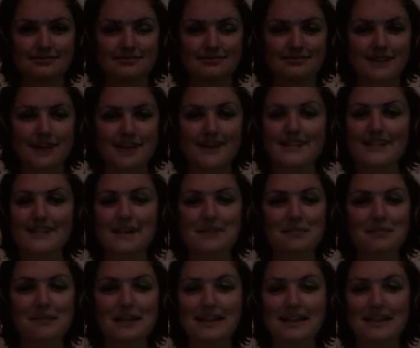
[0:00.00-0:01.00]
except
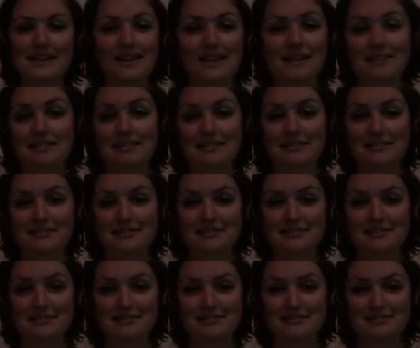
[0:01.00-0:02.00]
be love?
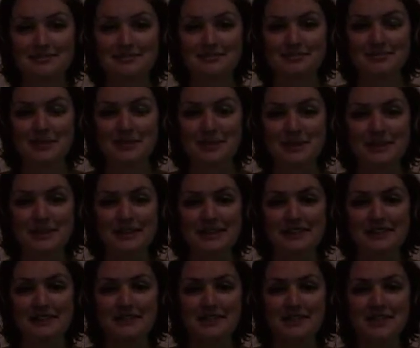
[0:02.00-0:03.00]
What would
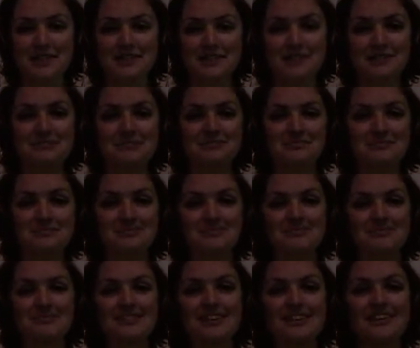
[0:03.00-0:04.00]
love do?
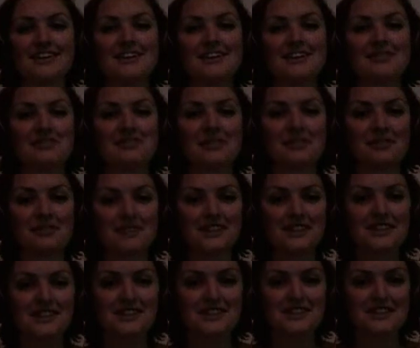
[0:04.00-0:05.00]
What would
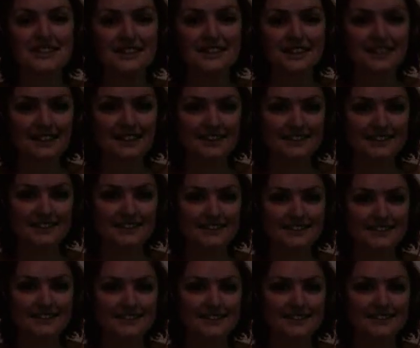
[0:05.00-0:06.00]
you do?
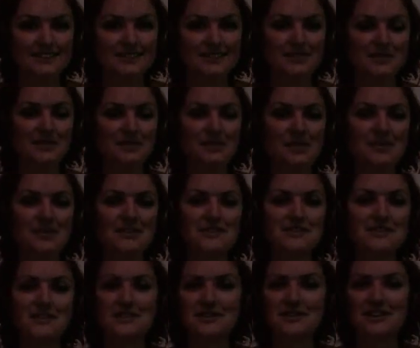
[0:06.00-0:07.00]
What would you
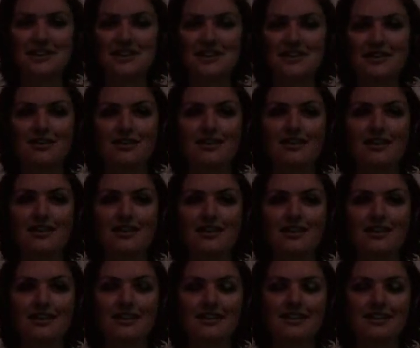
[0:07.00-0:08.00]
do that you know
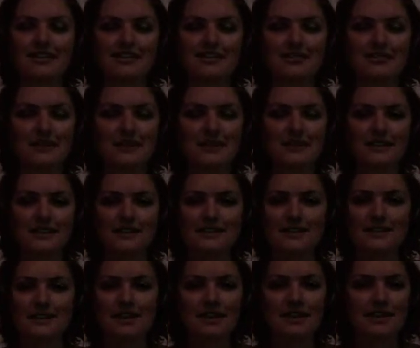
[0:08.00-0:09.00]
you've been
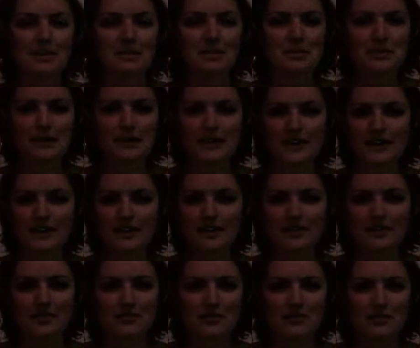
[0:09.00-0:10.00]
putting
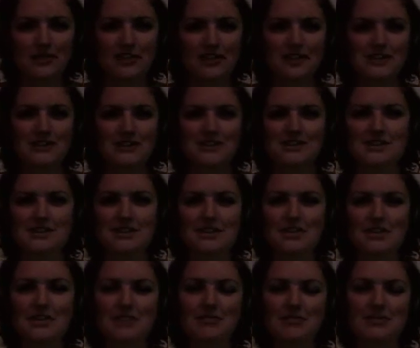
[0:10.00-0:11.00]
off, or that you
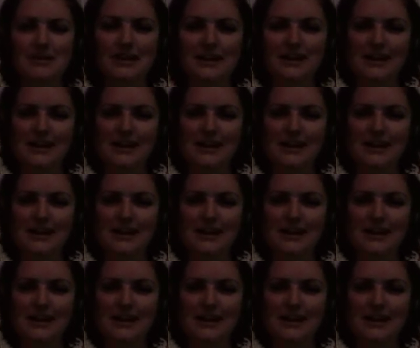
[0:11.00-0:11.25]
deserve but